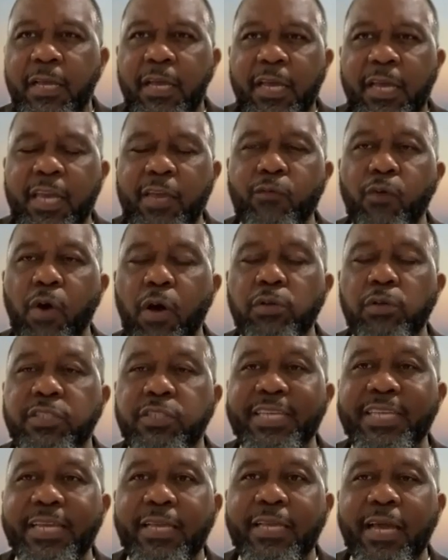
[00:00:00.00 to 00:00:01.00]
He wants
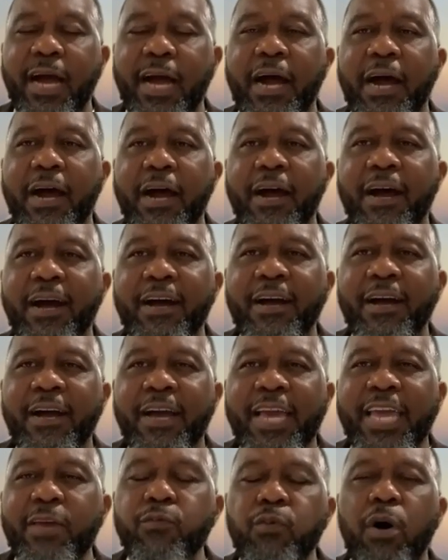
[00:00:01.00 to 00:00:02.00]
the uh,
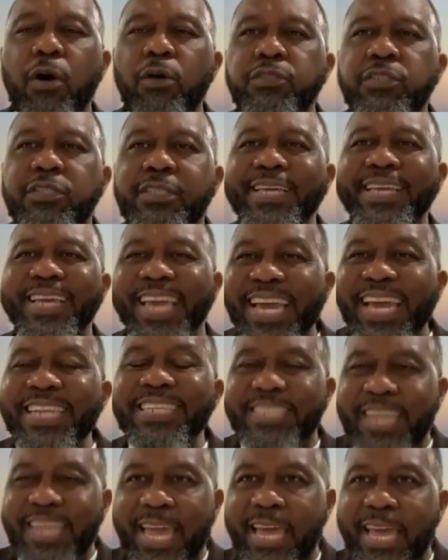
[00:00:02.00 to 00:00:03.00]
he wants the
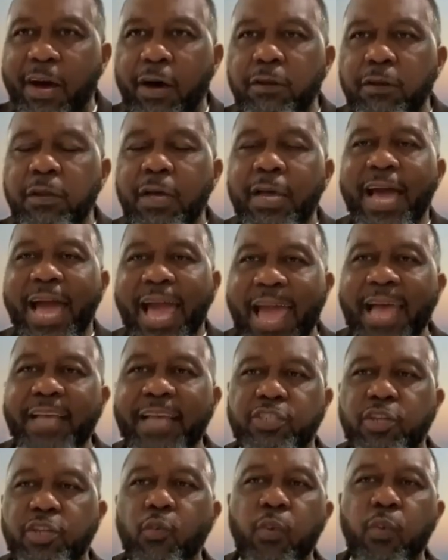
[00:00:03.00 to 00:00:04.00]
intel
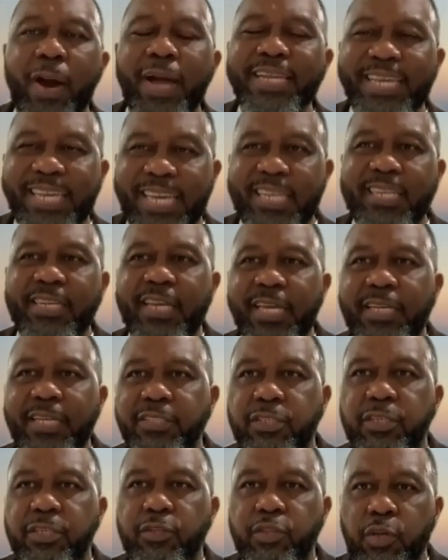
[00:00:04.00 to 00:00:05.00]
as to what he needs
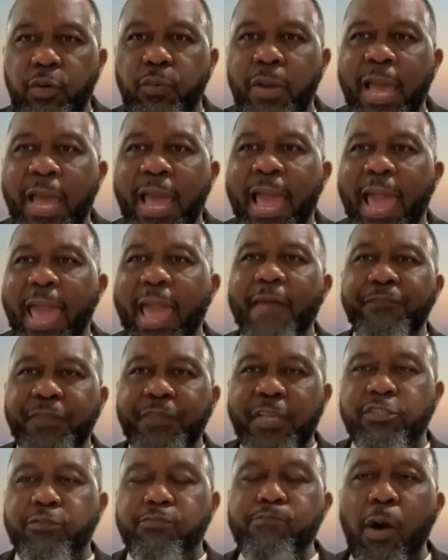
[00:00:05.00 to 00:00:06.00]
to do at
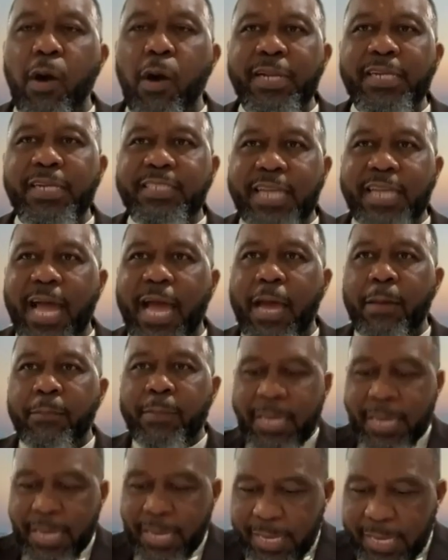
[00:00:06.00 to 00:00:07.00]
this moment time
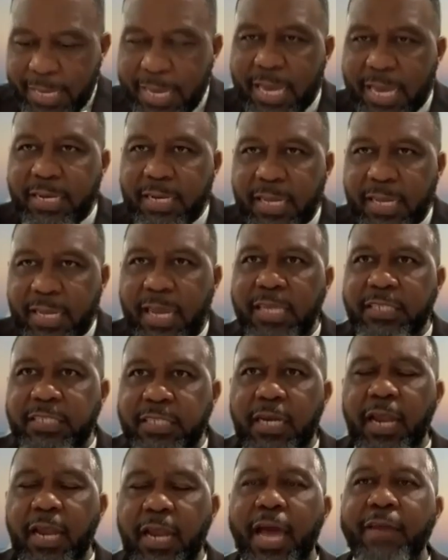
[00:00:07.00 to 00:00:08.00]
in his
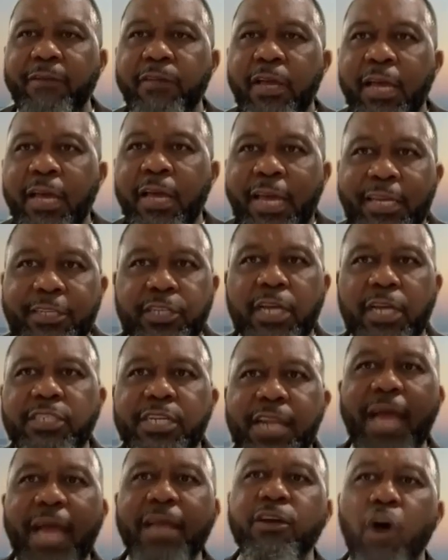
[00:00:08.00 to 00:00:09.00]
life. He does
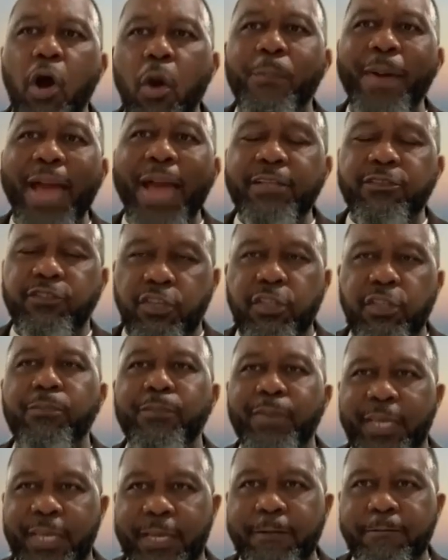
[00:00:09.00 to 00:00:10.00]
not go back to the
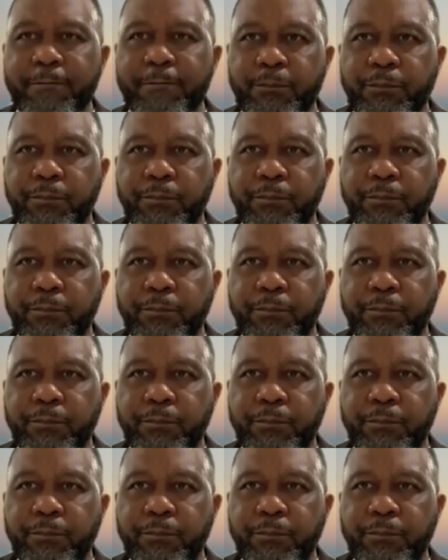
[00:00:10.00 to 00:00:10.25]
men.